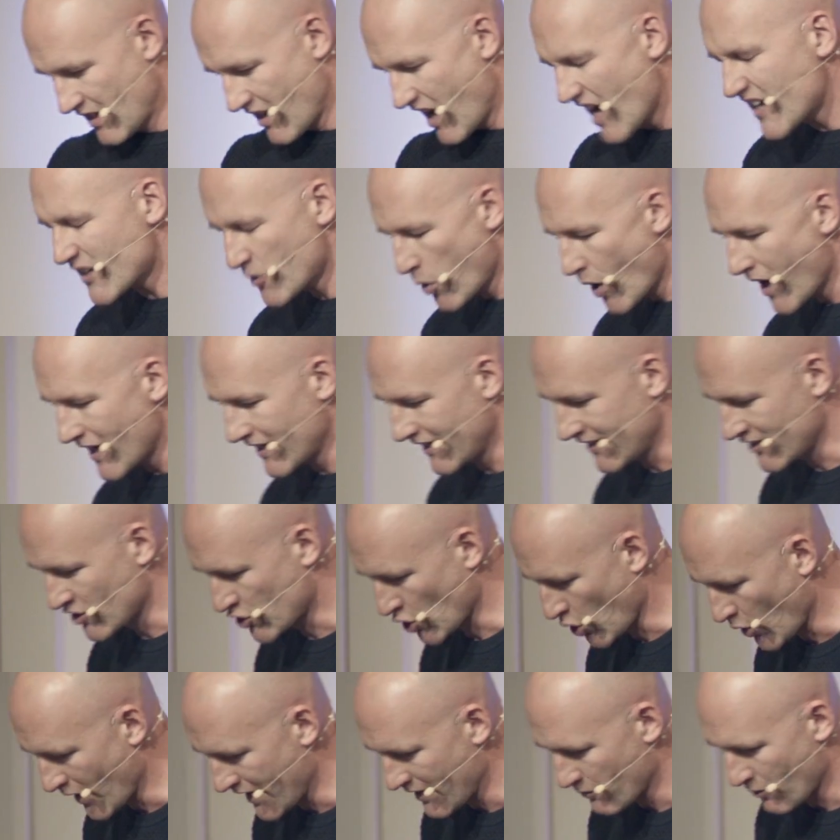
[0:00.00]
I quite
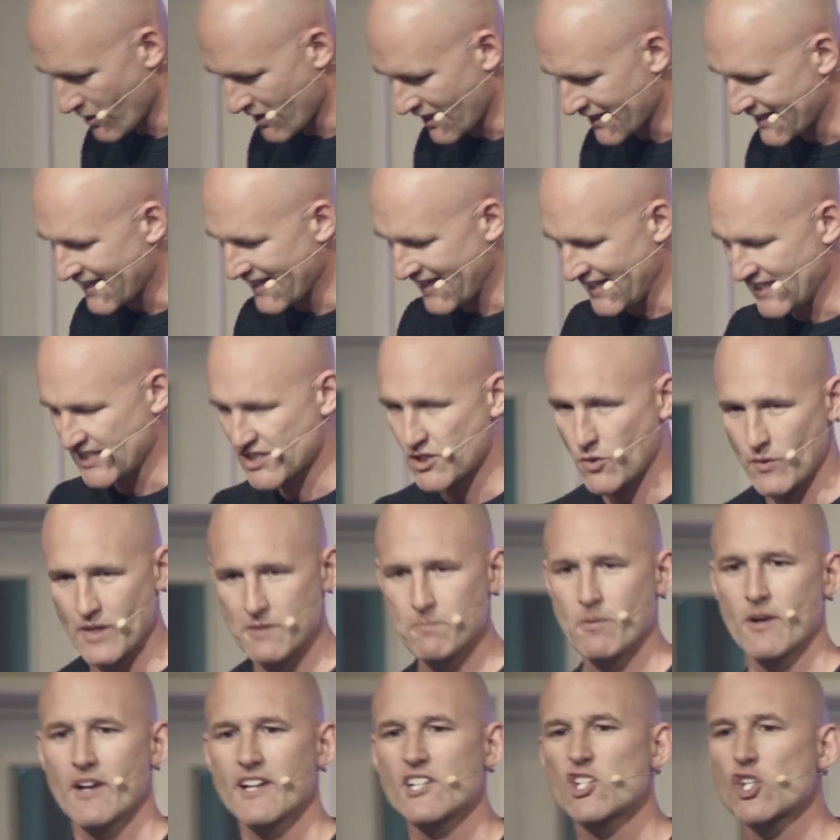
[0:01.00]
enjoy it when I get into
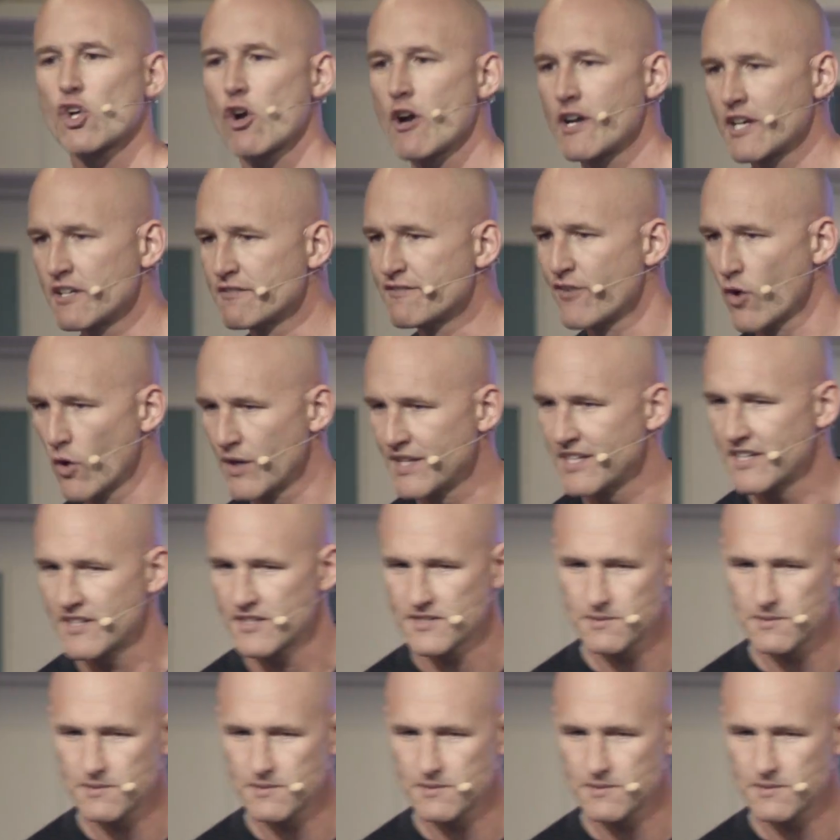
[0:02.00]
it, but I try and avoid it